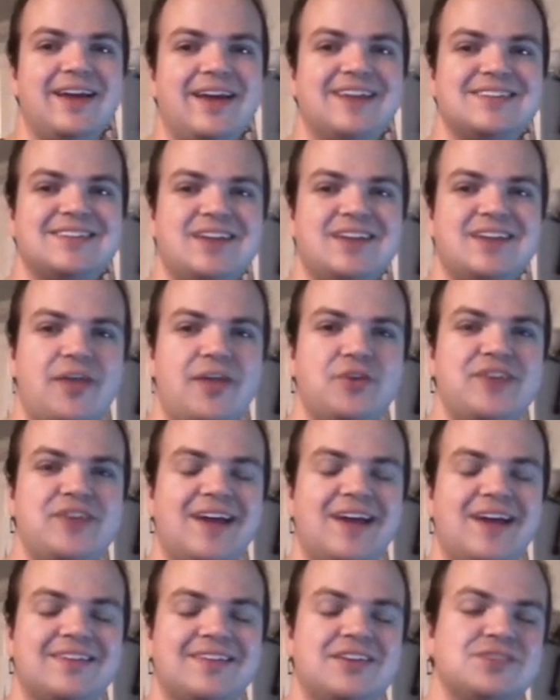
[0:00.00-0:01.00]
It's another
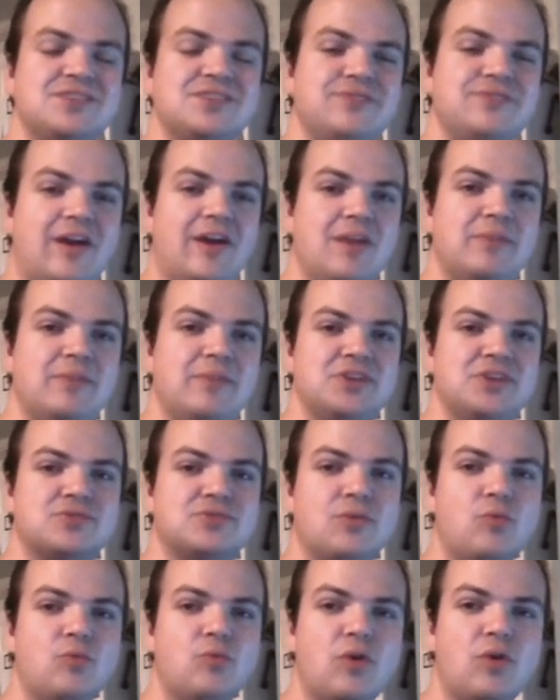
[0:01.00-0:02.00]
deck that does very much
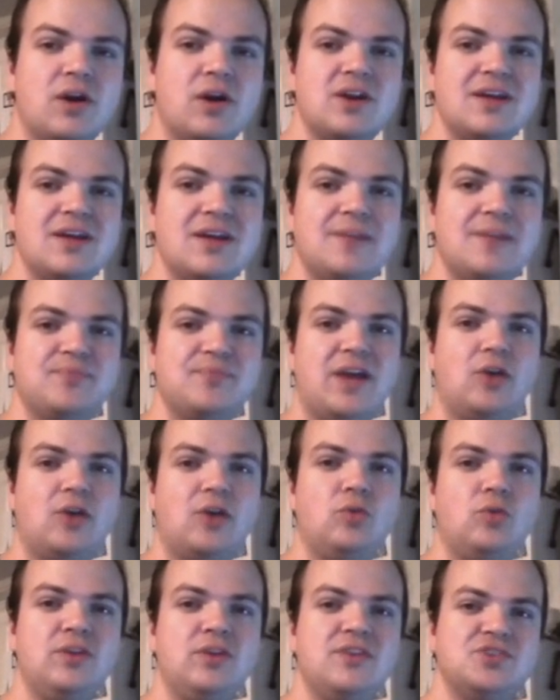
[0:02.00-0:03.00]
reward not
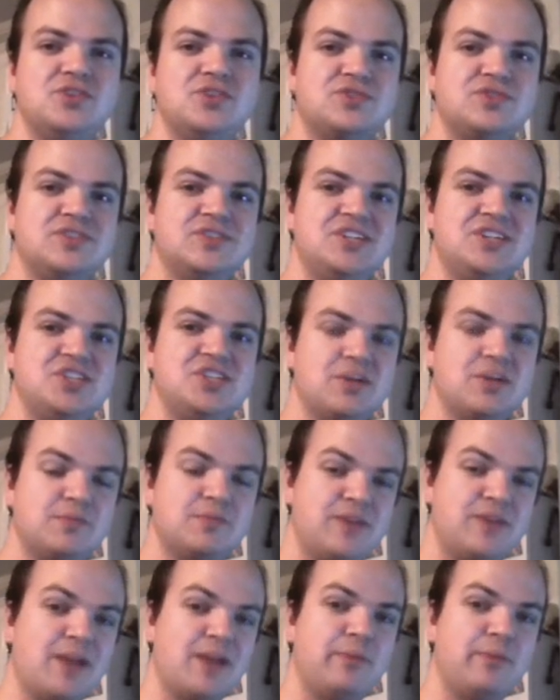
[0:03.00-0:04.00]
only the
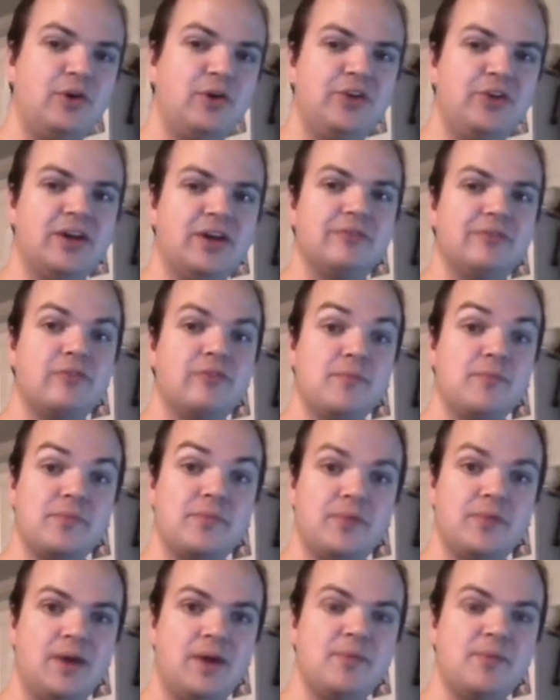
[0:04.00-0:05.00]
strategic deck building
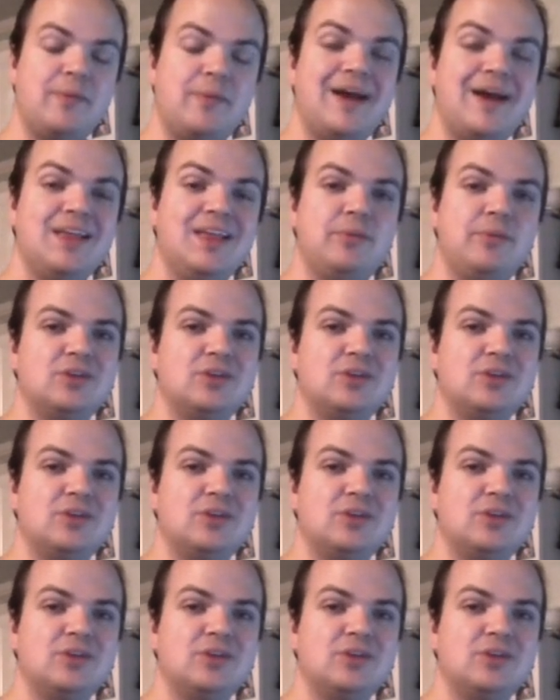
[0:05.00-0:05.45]
from the pilot,